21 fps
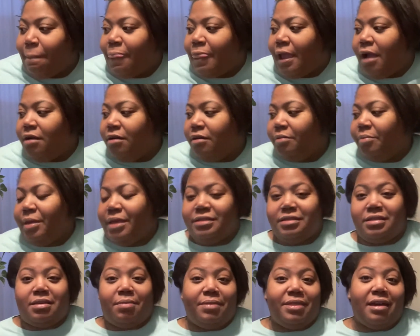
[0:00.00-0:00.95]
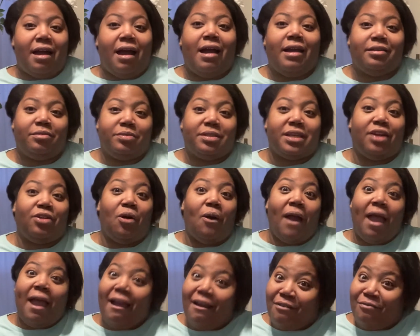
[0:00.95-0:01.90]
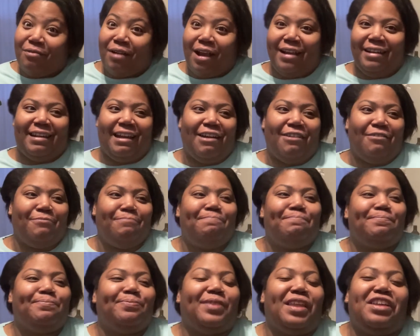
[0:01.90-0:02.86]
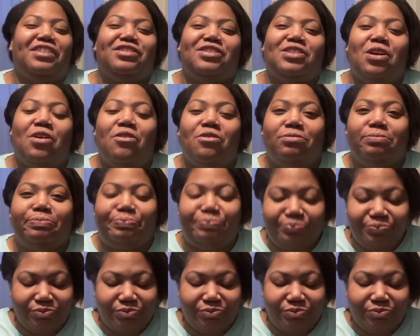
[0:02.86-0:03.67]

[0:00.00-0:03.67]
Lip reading: and some of the items I don't have right now. So